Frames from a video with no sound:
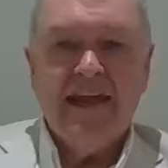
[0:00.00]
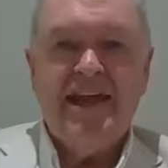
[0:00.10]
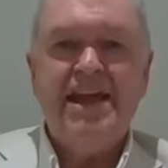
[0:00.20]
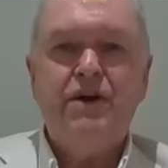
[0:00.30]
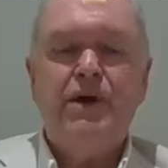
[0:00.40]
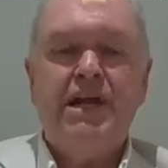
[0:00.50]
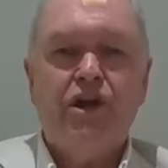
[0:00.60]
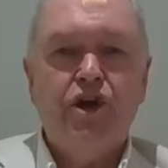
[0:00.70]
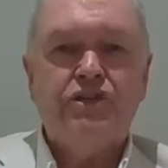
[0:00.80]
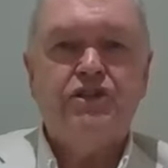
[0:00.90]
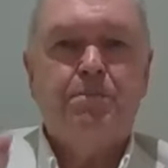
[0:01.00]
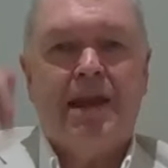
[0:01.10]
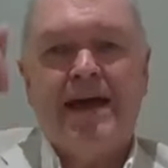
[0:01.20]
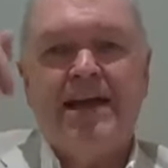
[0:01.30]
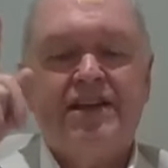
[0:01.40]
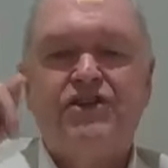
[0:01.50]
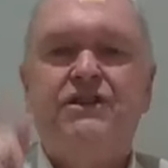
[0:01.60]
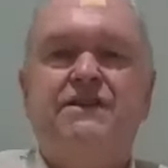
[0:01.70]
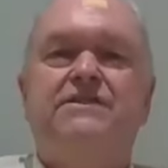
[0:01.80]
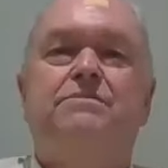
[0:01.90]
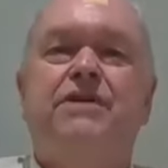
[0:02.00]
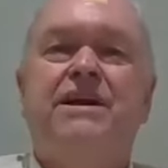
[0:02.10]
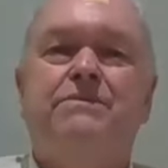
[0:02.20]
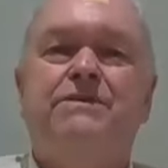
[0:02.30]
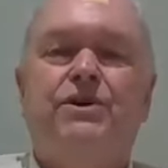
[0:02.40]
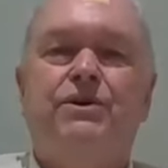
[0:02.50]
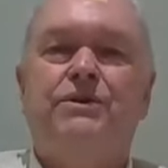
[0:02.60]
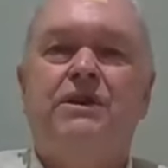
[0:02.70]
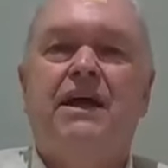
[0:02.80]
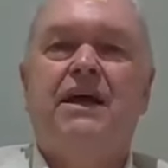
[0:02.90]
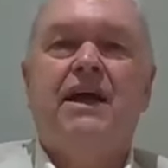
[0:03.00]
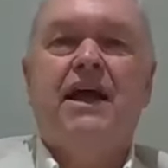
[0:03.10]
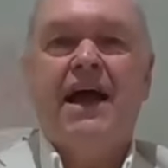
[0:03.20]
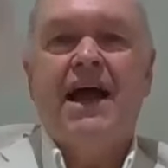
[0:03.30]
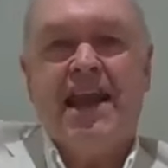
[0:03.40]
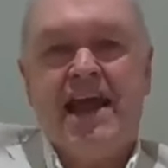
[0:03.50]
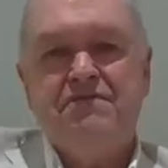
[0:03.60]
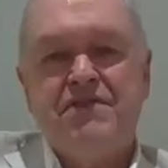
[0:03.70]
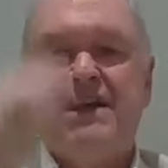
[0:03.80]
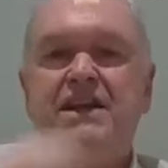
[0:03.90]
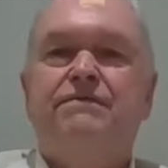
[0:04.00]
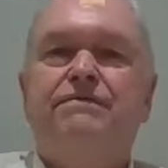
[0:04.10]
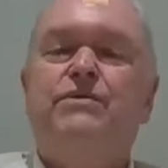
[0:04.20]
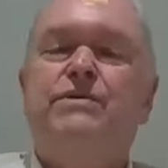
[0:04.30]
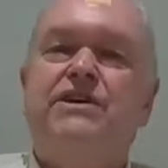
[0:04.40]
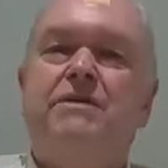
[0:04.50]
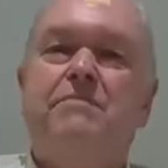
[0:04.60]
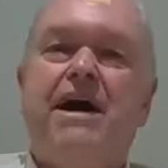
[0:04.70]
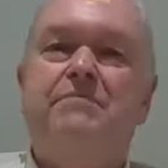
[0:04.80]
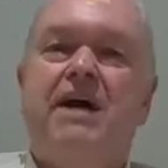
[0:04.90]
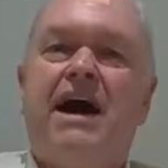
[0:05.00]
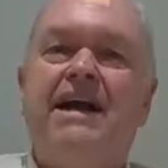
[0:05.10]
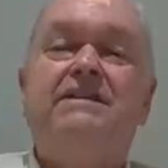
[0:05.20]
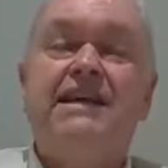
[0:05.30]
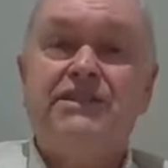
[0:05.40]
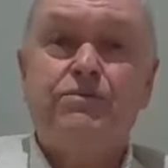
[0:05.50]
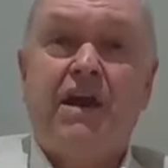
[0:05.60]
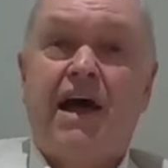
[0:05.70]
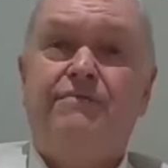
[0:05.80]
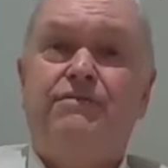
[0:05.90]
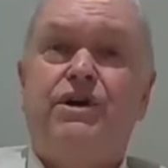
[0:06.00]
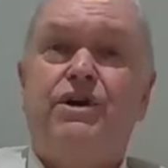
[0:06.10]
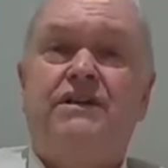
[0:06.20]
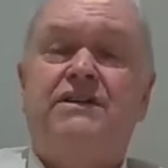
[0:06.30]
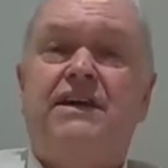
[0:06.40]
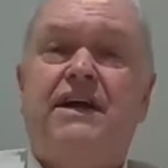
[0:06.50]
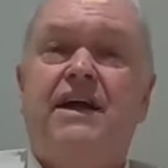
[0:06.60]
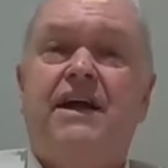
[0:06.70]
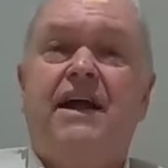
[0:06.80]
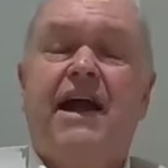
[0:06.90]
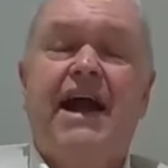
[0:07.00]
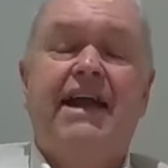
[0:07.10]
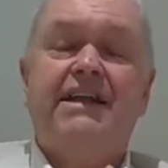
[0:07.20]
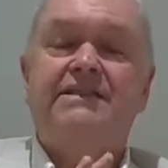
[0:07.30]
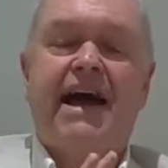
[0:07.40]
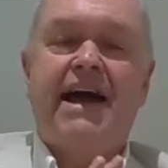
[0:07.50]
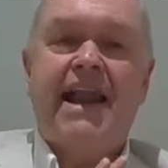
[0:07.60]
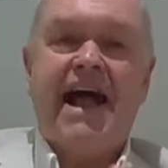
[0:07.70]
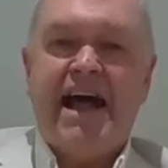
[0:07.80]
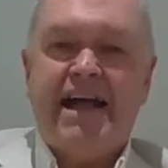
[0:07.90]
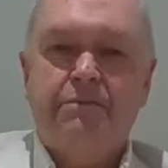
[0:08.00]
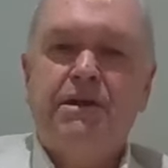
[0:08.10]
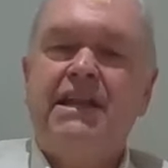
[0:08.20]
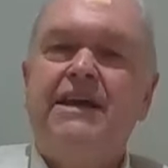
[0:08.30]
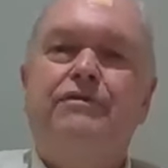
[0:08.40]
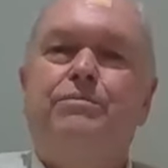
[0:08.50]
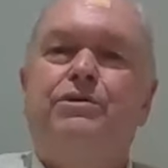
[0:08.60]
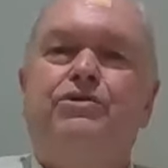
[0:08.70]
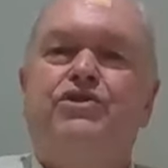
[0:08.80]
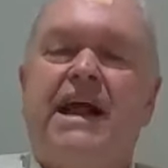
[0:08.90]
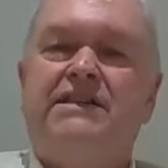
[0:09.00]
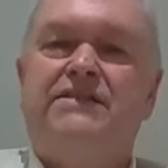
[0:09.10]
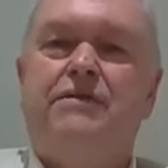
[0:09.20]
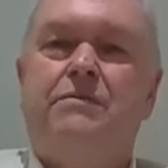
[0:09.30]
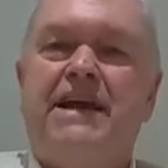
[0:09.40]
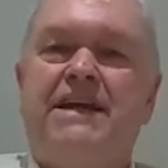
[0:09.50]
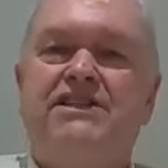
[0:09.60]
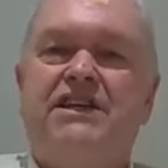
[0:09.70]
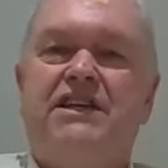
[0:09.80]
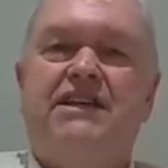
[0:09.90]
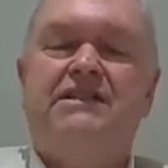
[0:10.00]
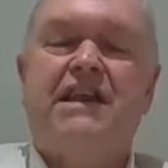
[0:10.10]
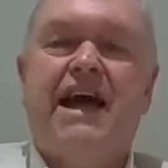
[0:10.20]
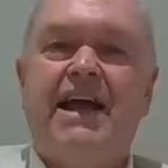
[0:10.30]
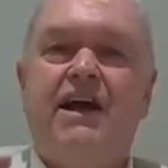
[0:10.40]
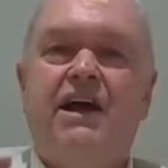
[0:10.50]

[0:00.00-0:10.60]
Here we learn to plug into the Supreme Soul and have that influence on my mind. That's what I've learned. And it's an unbelievable transformation. It's like